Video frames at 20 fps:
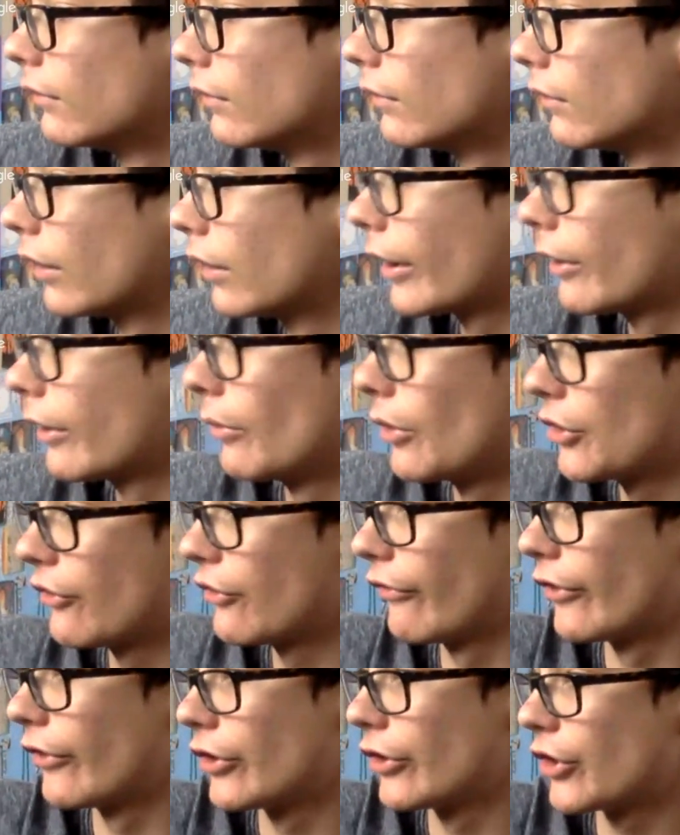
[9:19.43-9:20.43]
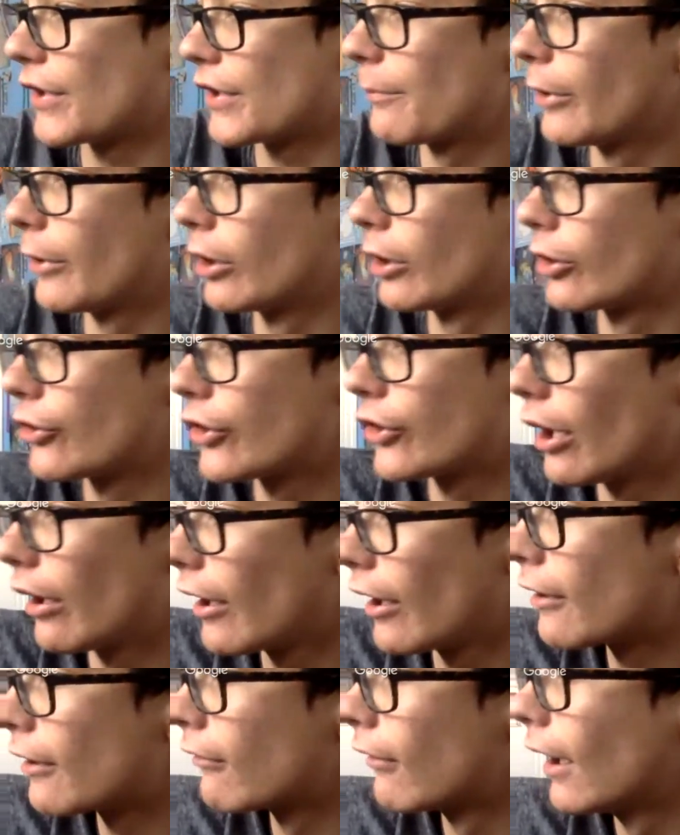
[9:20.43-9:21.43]
Okay, which fidget spinner shall
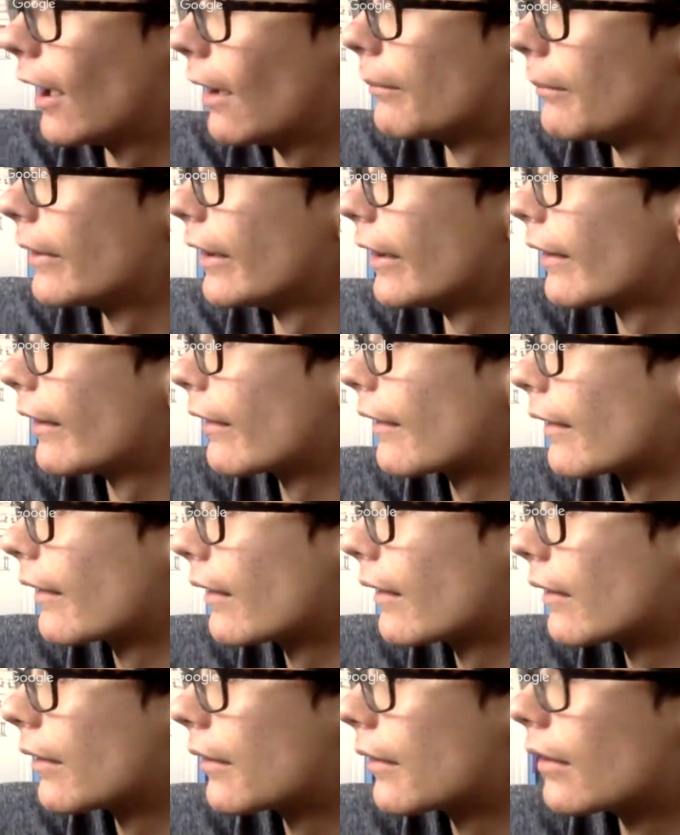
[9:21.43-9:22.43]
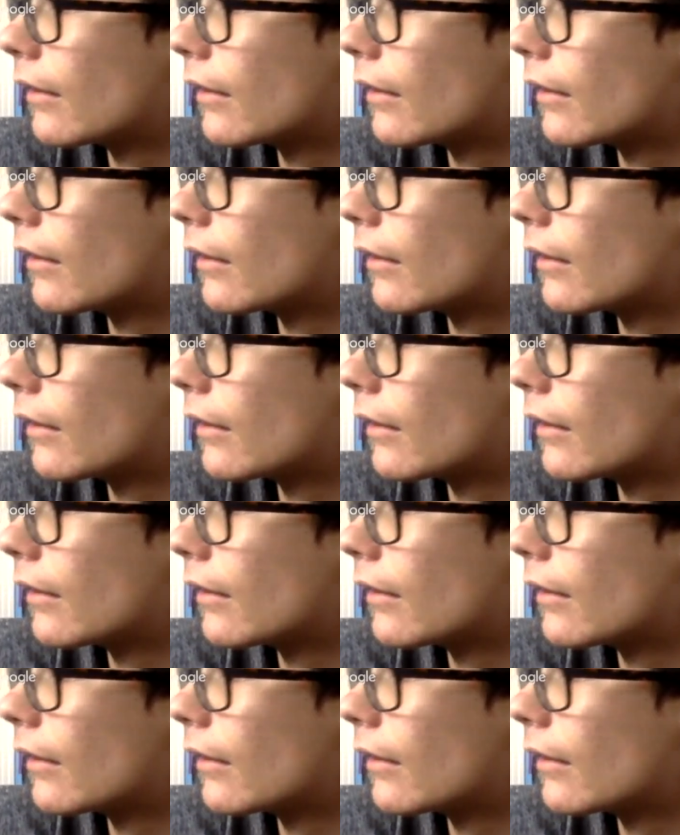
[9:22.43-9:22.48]
I grab next?